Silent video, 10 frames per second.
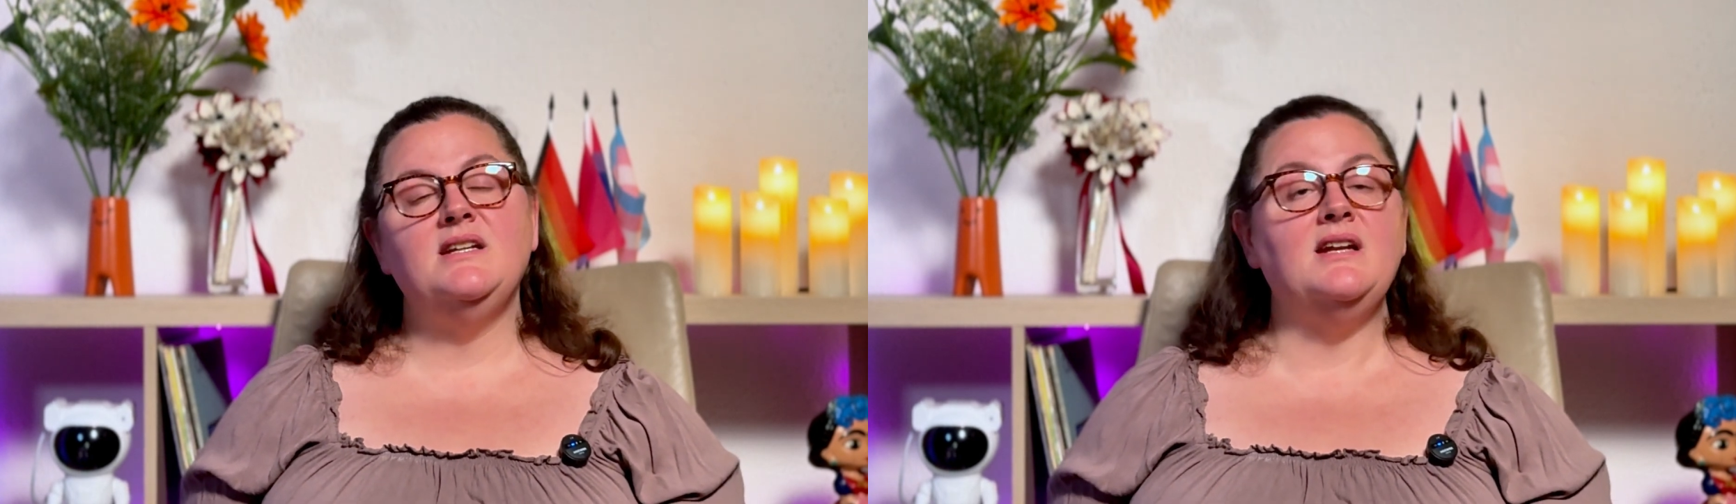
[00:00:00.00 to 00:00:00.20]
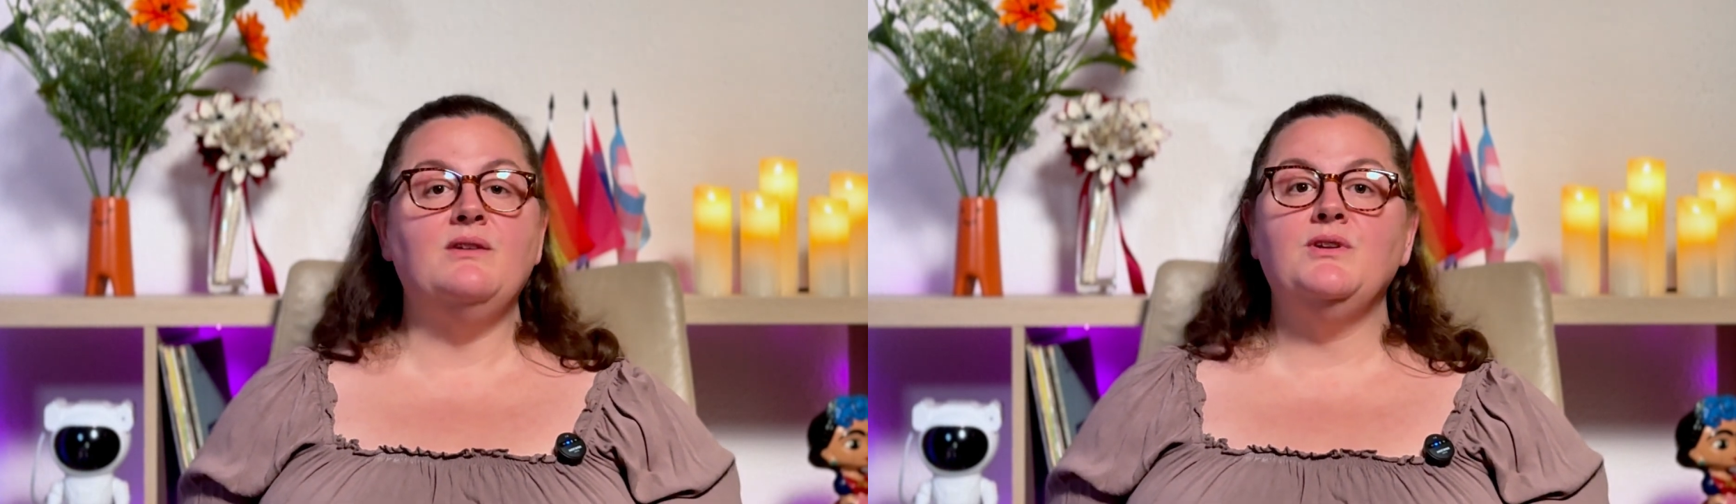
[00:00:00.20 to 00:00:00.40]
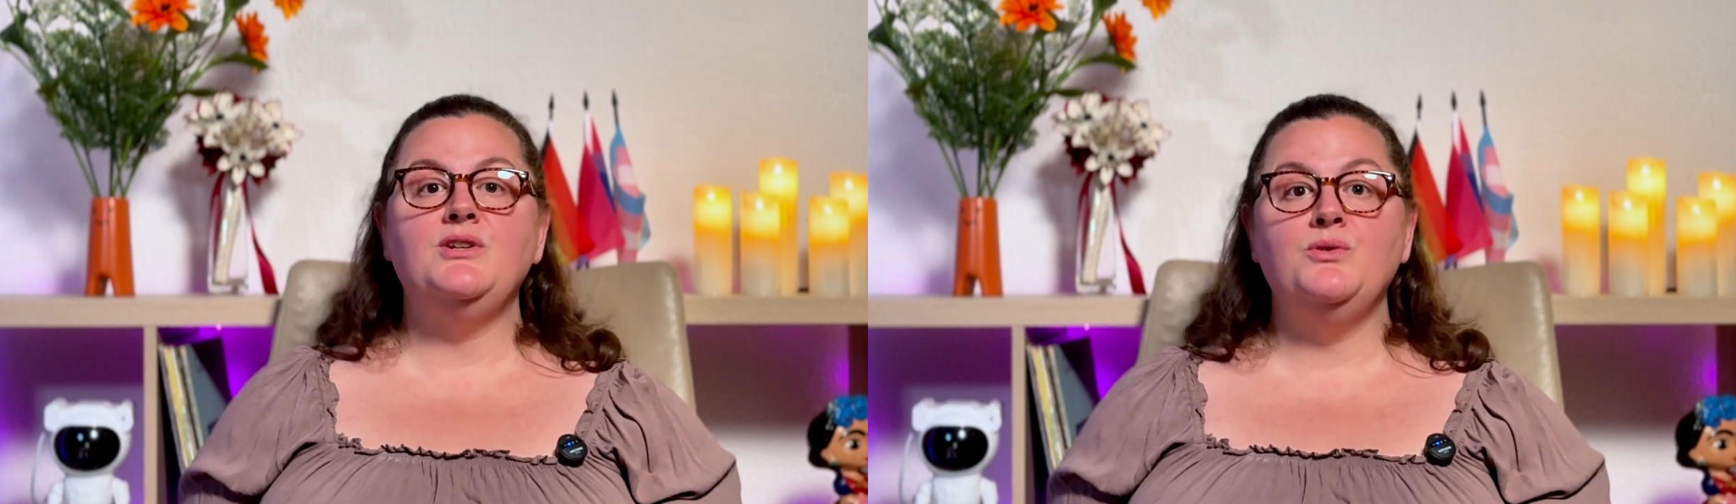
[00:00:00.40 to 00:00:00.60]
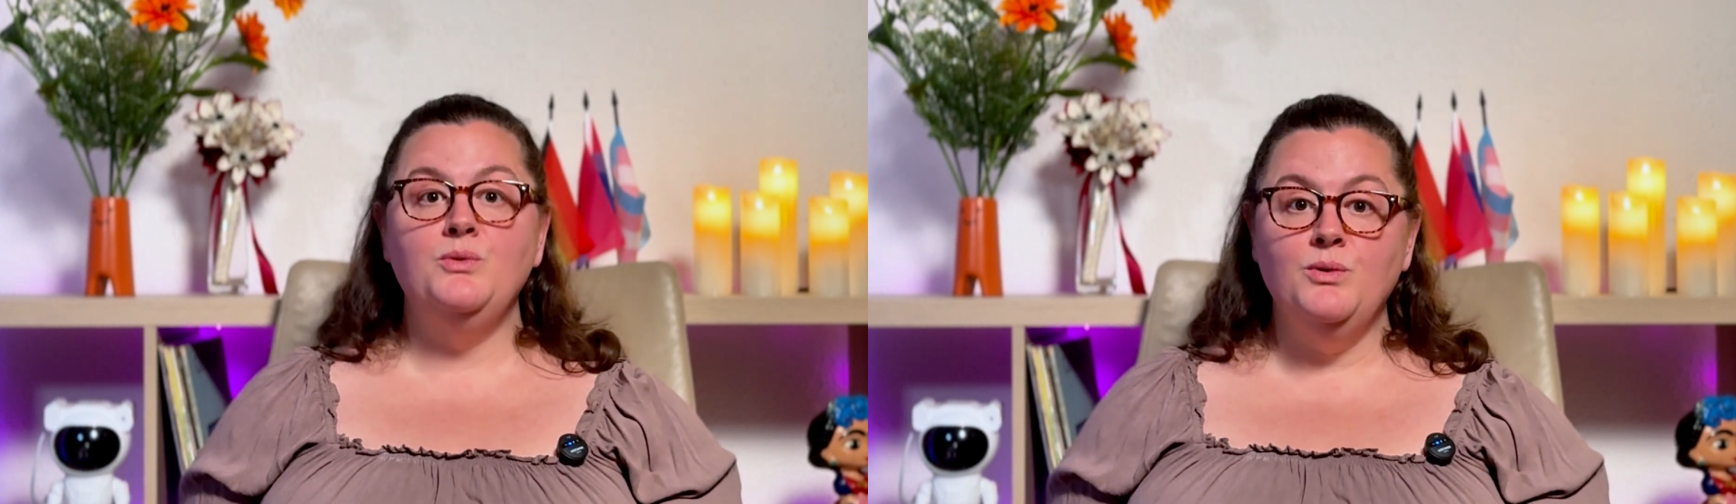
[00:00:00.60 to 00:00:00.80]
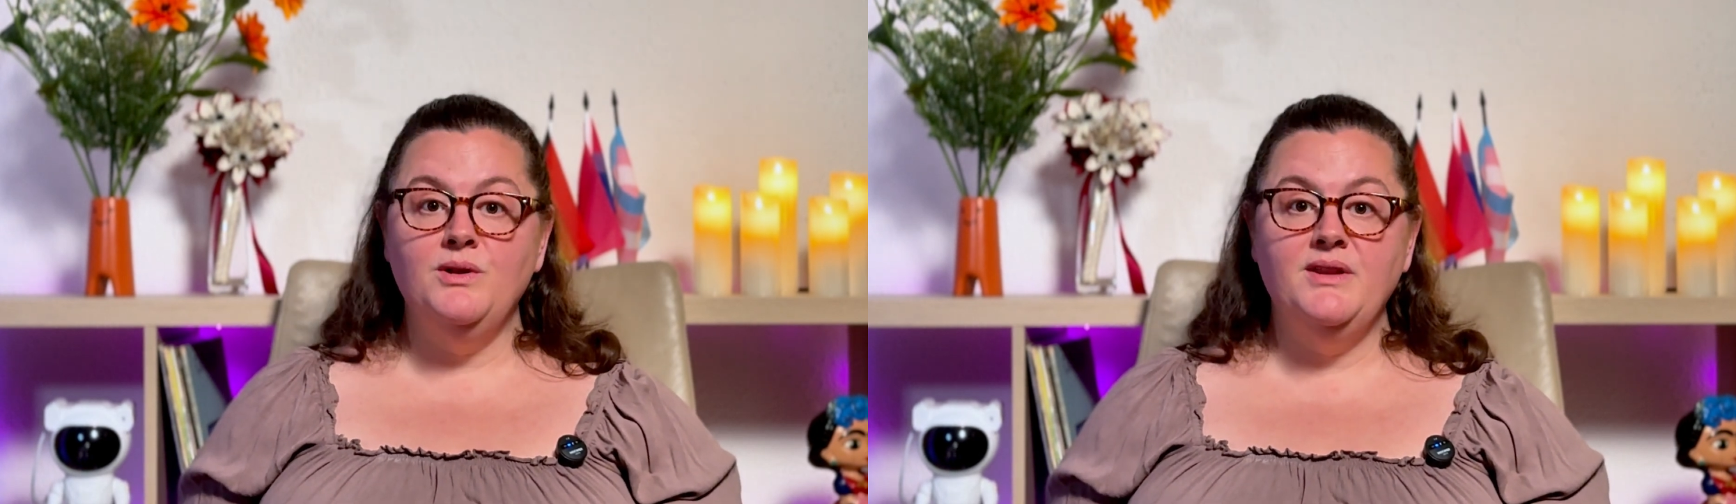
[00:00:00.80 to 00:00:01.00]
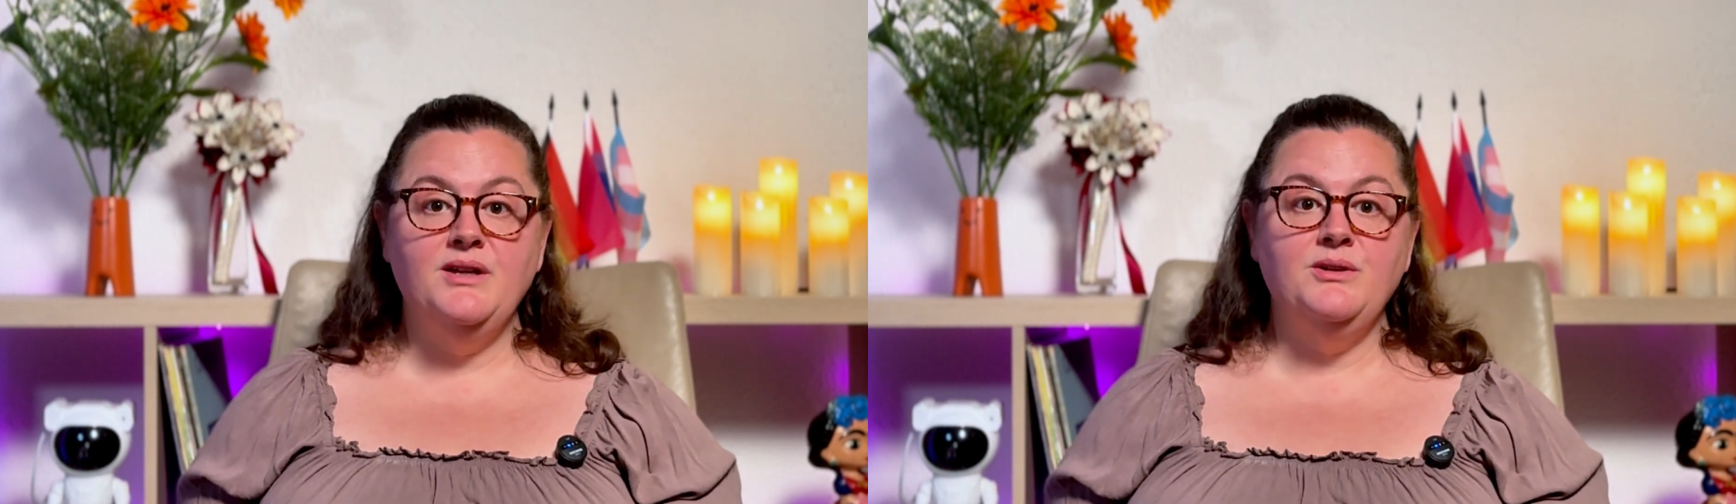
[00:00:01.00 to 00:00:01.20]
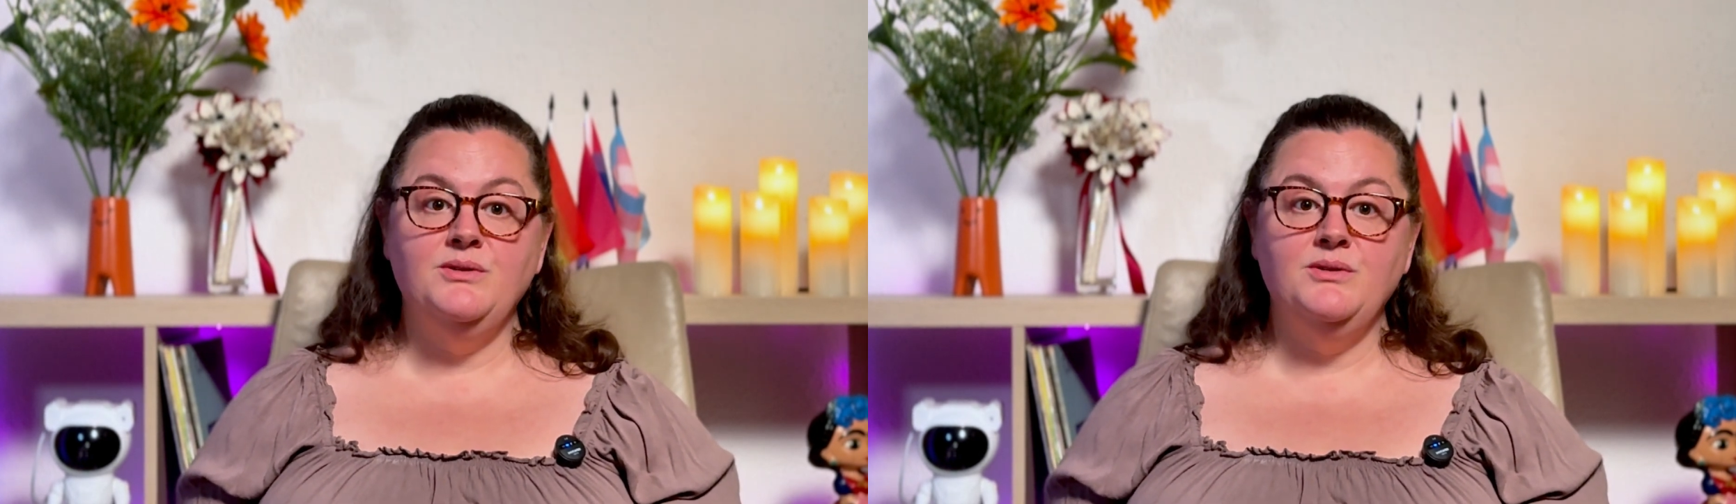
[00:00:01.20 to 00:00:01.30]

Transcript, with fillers: in every tool that you